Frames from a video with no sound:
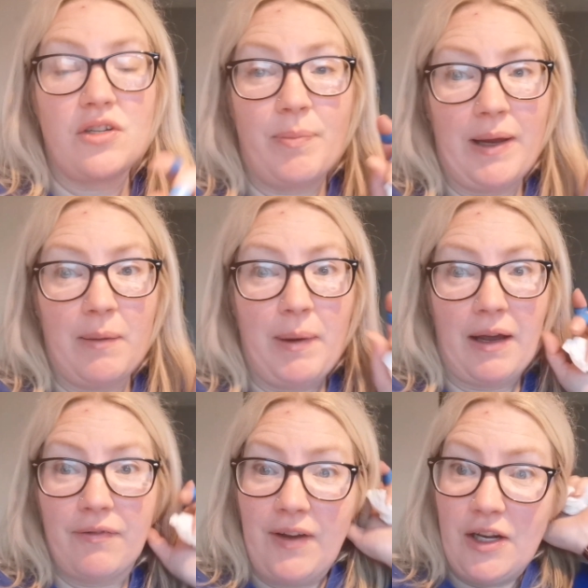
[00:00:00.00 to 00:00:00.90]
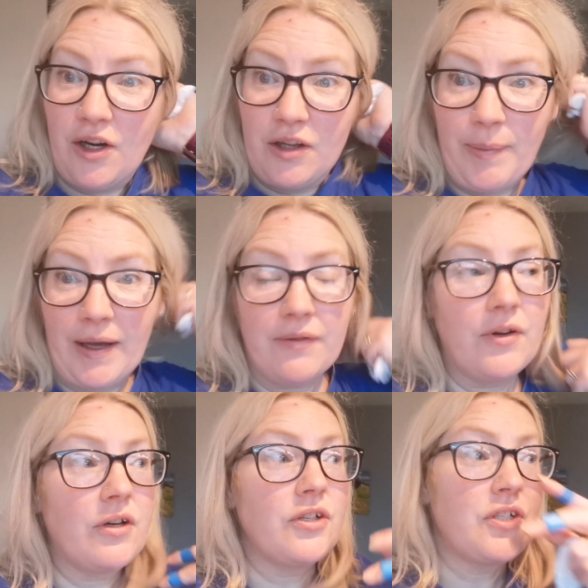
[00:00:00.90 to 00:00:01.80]
There's a big back field out the back
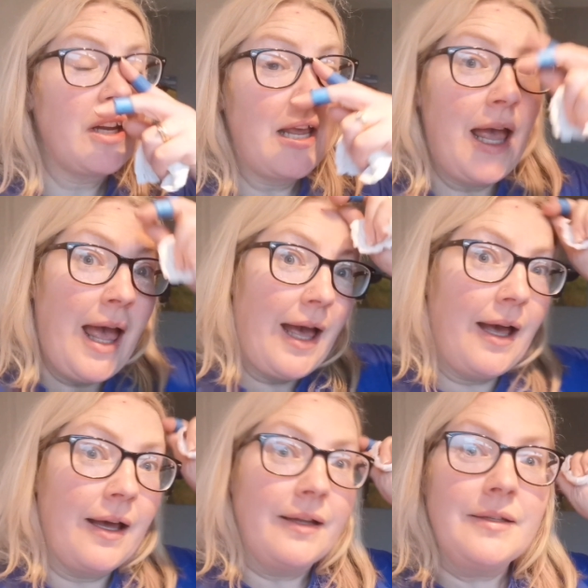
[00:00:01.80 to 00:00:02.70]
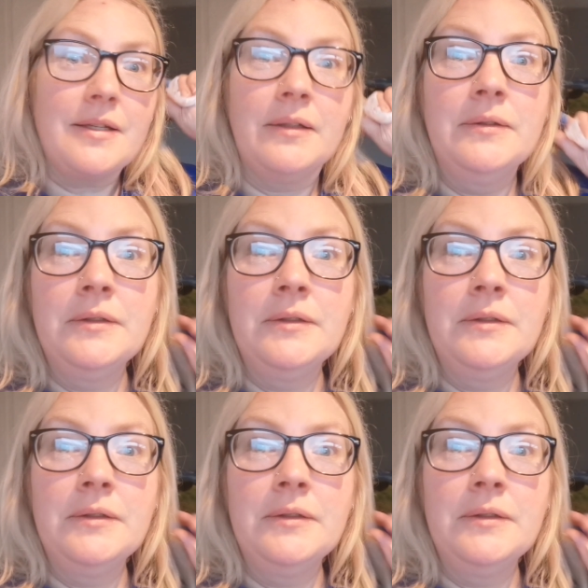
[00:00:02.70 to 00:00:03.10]
of ours and